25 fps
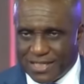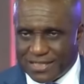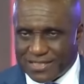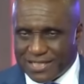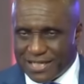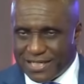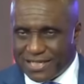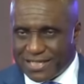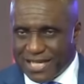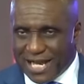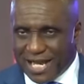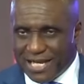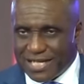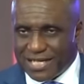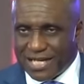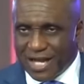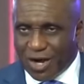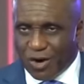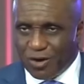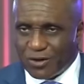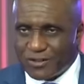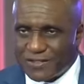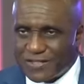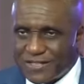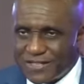They say they, they
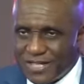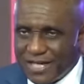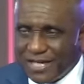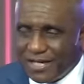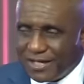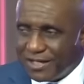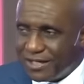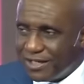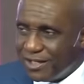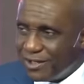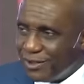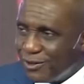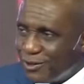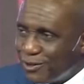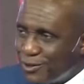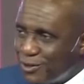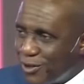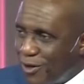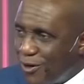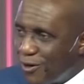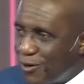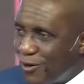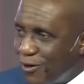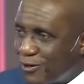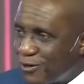are on sale.
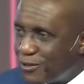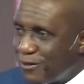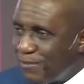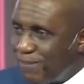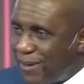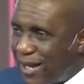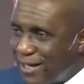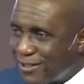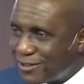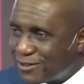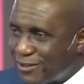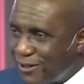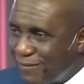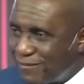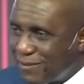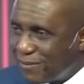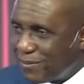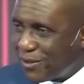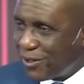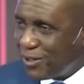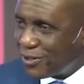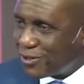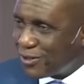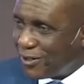Don't go to buy something because